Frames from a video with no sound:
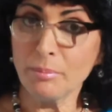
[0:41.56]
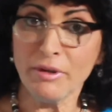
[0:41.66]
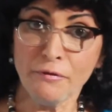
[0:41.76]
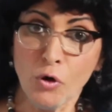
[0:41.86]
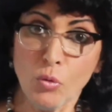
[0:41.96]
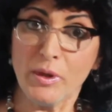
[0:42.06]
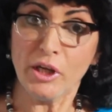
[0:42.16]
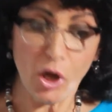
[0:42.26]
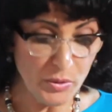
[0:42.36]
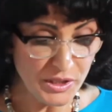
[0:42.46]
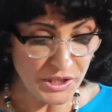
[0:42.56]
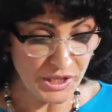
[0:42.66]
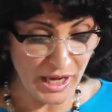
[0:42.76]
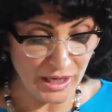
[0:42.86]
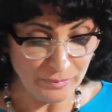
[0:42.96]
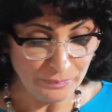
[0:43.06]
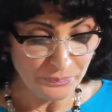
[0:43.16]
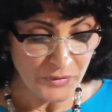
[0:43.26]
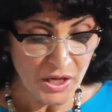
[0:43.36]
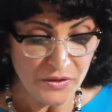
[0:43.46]
before we go into that,
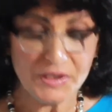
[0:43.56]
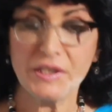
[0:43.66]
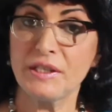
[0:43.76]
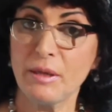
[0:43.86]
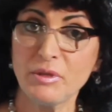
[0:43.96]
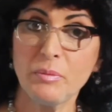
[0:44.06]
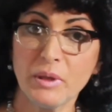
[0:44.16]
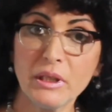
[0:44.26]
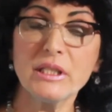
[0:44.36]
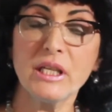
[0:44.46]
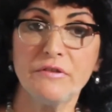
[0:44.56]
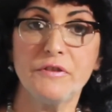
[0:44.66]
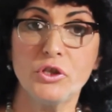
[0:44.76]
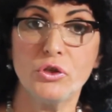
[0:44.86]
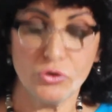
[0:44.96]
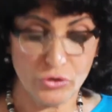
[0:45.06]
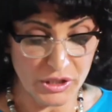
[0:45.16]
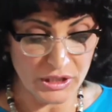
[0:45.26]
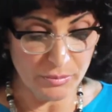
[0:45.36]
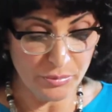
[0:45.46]
the susceptibility for
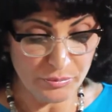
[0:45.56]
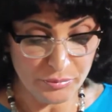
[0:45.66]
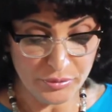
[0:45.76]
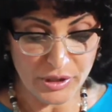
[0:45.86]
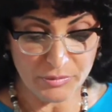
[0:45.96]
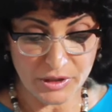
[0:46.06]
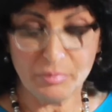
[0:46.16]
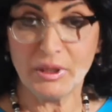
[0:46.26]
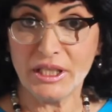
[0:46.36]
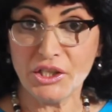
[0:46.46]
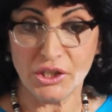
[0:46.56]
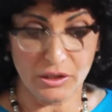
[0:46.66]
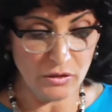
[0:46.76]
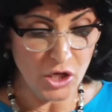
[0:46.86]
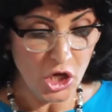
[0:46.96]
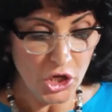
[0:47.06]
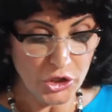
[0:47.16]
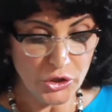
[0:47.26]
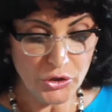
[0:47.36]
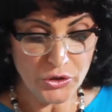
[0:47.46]
nutrient depletion
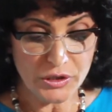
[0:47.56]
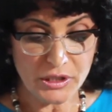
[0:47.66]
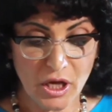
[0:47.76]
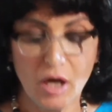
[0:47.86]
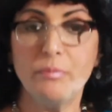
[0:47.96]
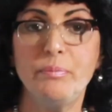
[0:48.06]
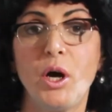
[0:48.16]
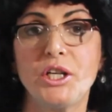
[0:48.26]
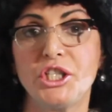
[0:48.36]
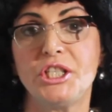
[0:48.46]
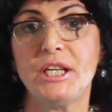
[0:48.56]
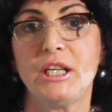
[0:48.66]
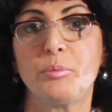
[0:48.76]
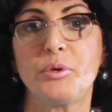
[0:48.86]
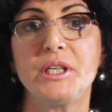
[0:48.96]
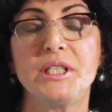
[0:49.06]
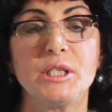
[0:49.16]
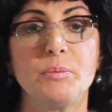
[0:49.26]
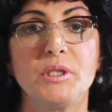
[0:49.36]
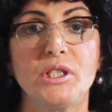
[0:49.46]
occurs by genetic
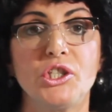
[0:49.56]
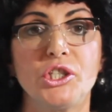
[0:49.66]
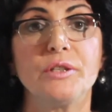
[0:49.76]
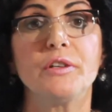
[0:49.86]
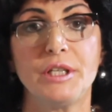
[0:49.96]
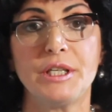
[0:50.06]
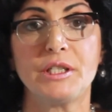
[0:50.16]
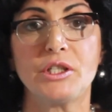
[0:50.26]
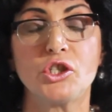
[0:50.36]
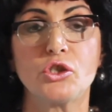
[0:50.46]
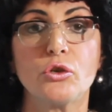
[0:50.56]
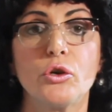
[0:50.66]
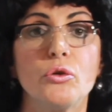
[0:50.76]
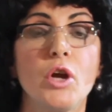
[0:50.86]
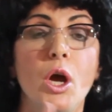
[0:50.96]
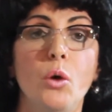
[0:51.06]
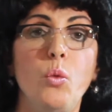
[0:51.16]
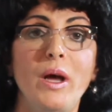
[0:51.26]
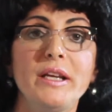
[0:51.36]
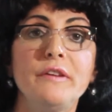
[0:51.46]
predisposition. Yes, it's true.
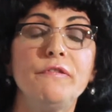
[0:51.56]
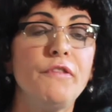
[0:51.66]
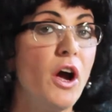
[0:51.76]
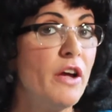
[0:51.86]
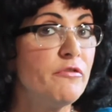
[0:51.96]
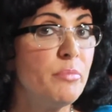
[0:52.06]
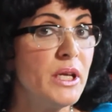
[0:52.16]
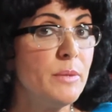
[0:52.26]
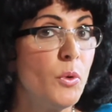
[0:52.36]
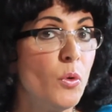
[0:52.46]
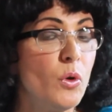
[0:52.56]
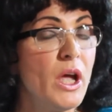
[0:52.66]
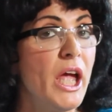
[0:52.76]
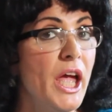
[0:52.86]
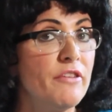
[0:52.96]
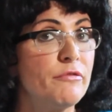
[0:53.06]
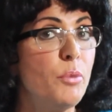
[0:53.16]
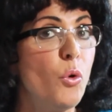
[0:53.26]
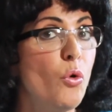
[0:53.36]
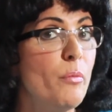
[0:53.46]
1 in 5 people have
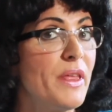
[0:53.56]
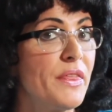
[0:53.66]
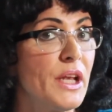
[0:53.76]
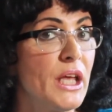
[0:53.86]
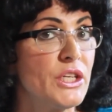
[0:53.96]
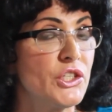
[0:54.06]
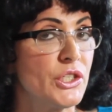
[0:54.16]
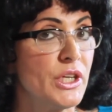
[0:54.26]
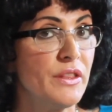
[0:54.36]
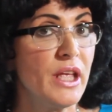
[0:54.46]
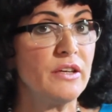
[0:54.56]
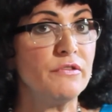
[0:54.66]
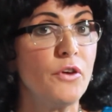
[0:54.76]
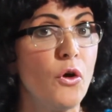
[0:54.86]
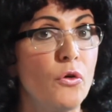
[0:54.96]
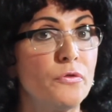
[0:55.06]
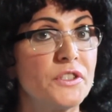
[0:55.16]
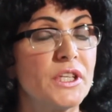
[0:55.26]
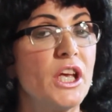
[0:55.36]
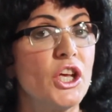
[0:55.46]
poor methylation, and that
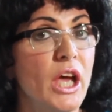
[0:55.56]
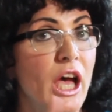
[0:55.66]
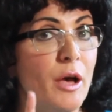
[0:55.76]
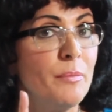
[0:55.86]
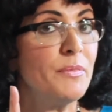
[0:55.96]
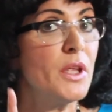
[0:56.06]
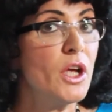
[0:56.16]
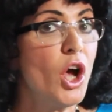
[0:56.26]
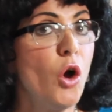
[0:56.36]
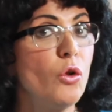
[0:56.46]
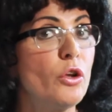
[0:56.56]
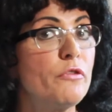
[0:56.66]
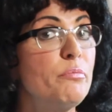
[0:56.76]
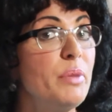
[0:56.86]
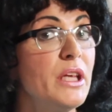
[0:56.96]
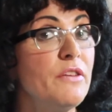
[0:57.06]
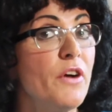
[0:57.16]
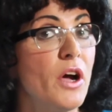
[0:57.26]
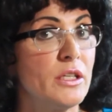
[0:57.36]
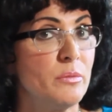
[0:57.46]
involves a whole lot of B
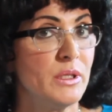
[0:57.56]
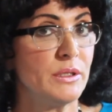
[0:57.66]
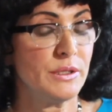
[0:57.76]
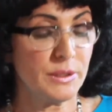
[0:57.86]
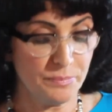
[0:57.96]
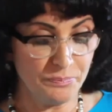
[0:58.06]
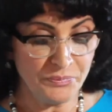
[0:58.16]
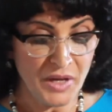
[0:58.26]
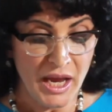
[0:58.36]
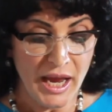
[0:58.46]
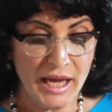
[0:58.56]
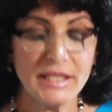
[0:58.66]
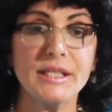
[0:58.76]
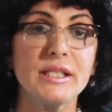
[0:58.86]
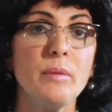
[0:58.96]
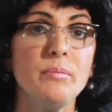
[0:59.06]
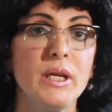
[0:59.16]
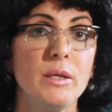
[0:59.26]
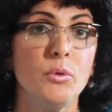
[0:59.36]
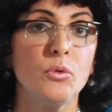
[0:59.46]
vitamins. And some
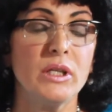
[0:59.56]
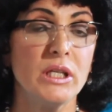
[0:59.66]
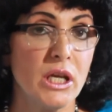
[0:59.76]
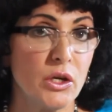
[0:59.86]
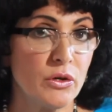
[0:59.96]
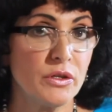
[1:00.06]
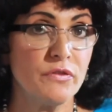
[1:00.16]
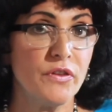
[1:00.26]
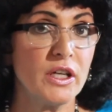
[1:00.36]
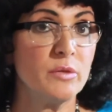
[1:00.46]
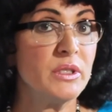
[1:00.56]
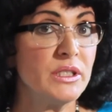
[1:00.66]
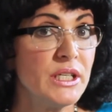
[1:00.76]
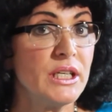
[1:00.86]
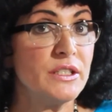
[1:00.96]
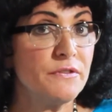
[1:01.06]
people inherit the vitamin D